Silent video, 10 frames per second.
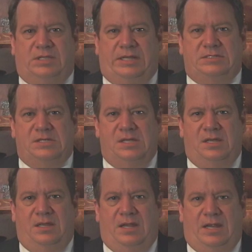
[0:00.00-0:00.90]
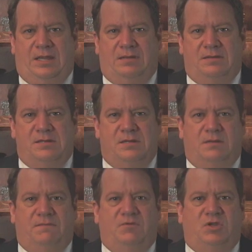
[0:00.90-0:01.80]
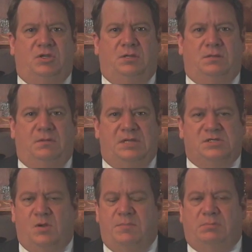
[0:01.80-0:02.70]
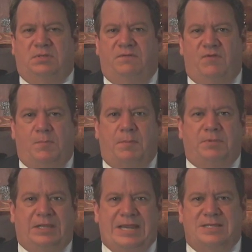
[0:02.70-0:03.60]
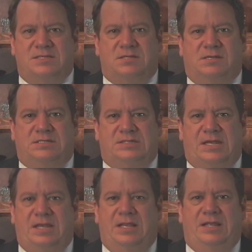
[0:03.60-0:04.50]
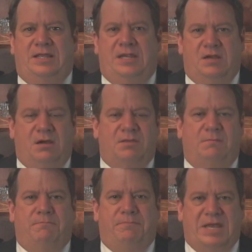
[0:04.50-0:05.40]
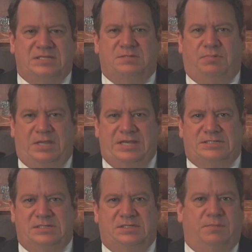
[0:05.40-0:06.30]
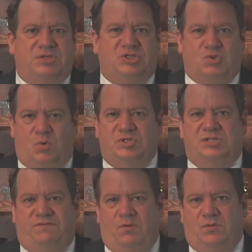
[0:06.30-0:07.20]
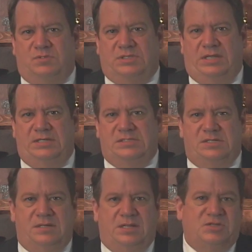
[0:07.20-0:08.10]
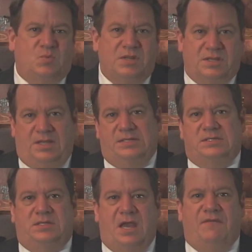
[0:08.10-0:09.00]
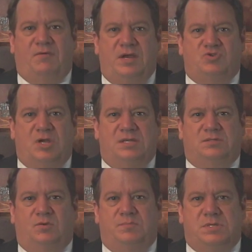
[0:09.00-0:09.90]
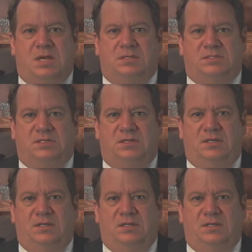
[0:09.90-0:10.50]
leads and is going to be able to develop a plan that's going to say, here are the best places, the best sources for those leads. And, and that's one of the things that the iFranchise Group does.